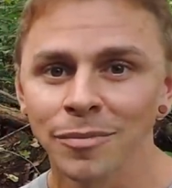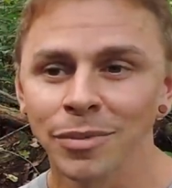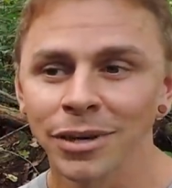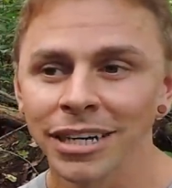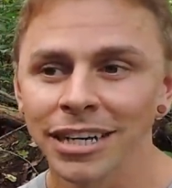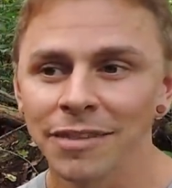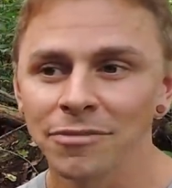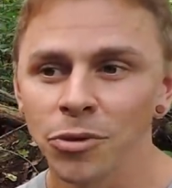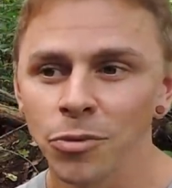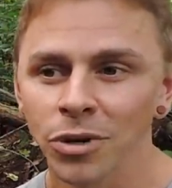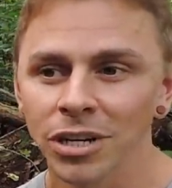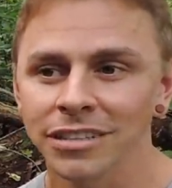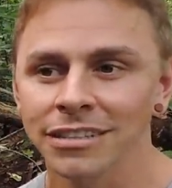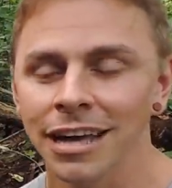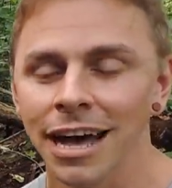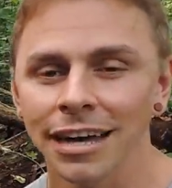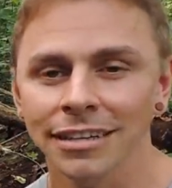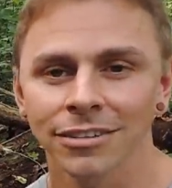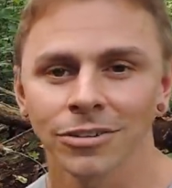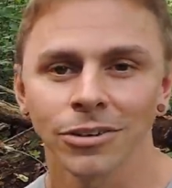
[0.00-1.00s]
but if you want
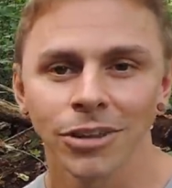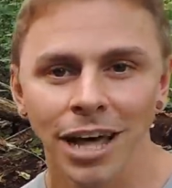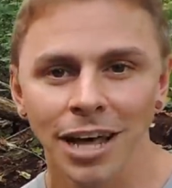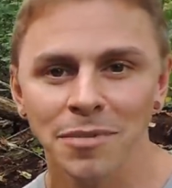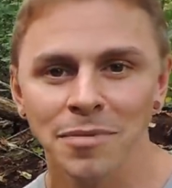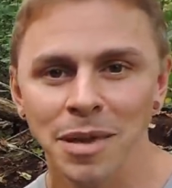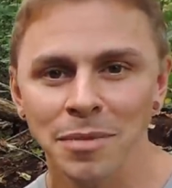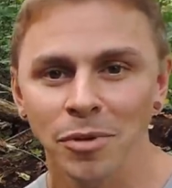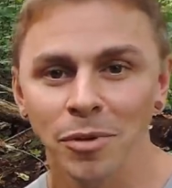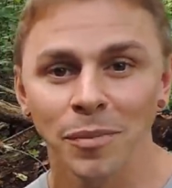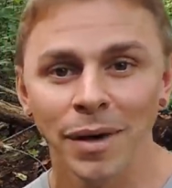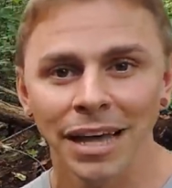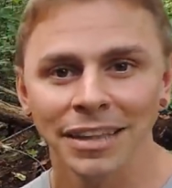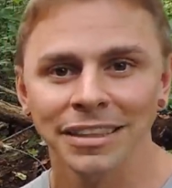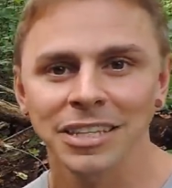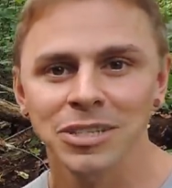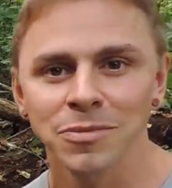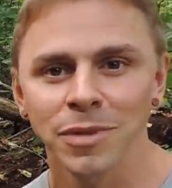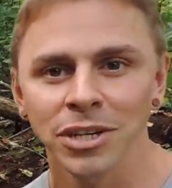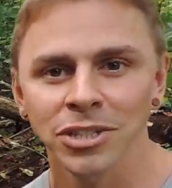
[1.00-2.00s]
to talk to a lot of people
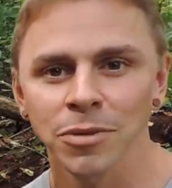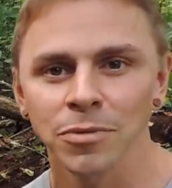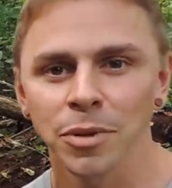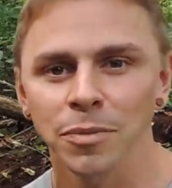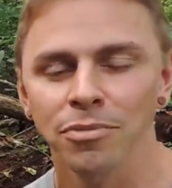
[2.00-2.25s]
about this mushroom,